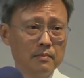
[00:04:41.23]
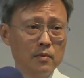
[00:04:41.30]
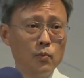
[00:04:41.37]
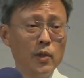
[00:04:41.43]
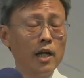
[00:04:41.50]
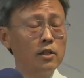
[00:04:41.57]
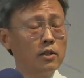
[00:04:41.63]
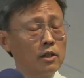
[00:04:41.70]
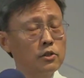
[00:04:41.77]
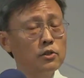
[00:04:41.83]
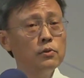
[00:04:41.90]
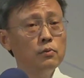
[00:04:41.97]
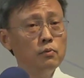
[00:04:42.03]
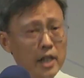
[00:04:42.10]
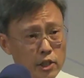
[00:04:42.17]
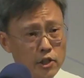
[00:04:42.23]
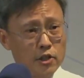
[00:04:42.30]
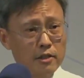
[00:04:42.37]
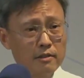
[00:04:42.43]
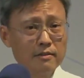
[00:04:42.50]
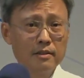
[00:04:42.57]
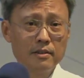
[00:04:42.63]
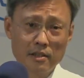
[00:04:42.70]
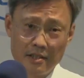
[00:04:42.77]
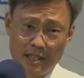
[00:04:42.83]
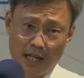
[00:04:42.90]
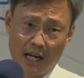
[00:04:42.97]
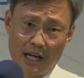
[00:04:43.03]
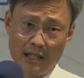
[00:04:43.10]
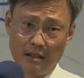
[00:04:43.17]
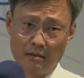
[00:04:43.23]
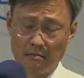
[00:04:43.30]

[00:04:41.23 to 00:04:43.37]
We are not too rich to die.